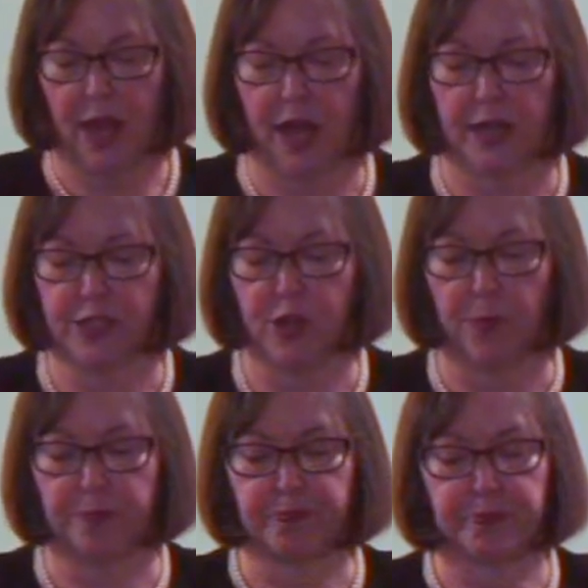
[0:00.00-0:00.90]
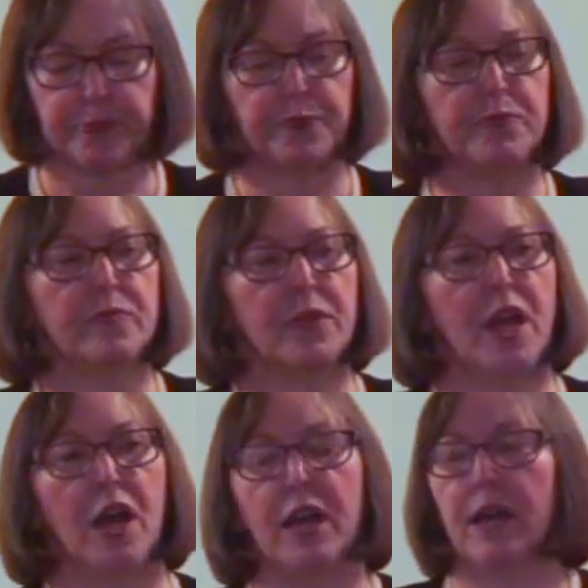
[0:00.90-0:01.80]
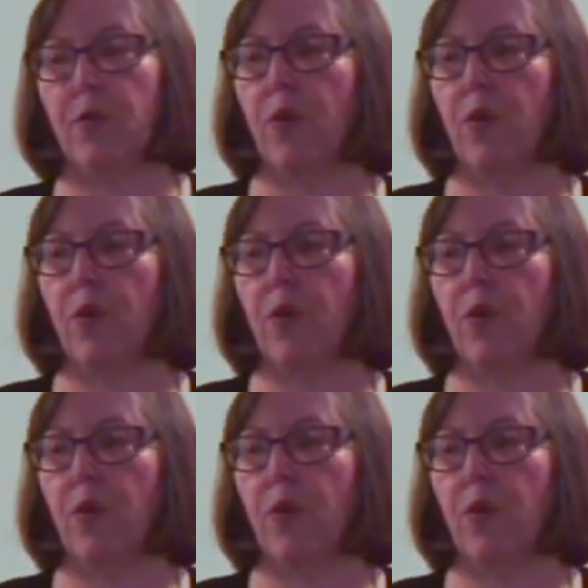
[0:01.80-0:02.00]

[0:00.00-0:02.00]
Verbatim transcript: Uh, so uh,